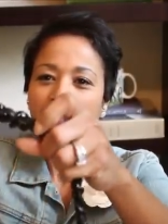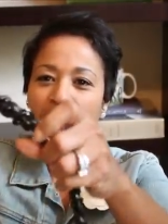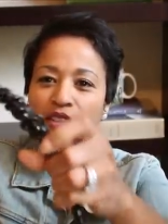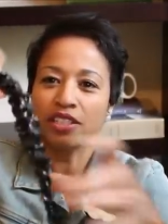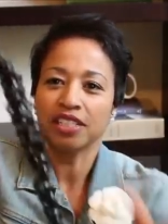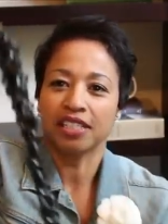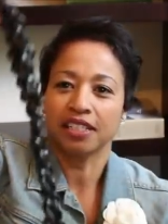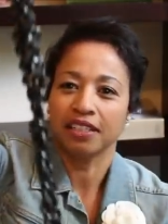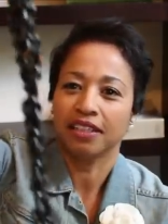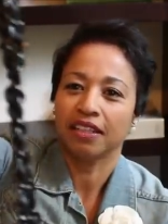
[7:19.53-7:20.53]
if you can
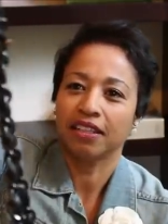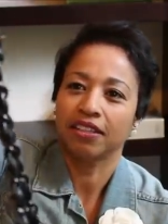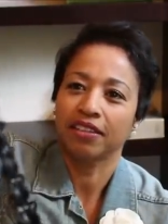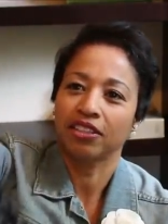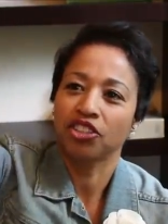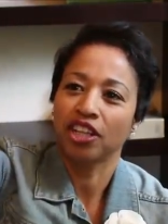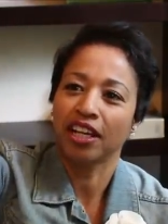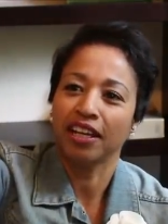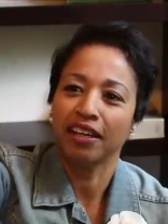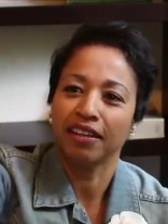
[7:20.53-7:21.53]
see the, the
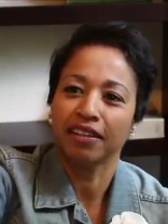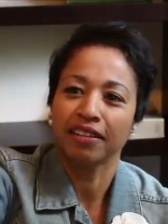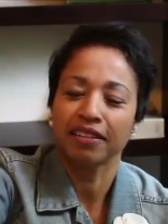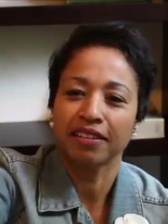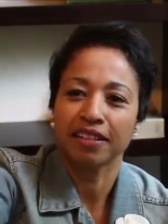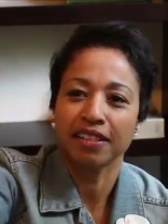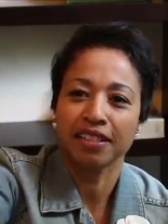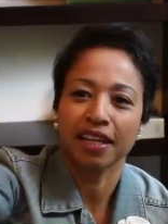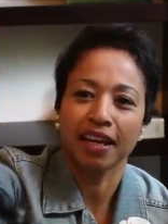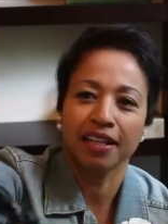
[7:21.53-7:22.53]
chain
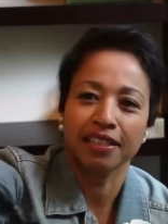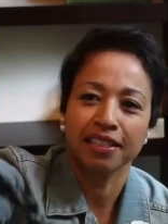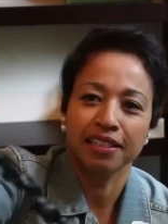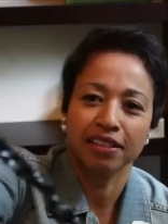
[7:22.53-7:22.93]
is has,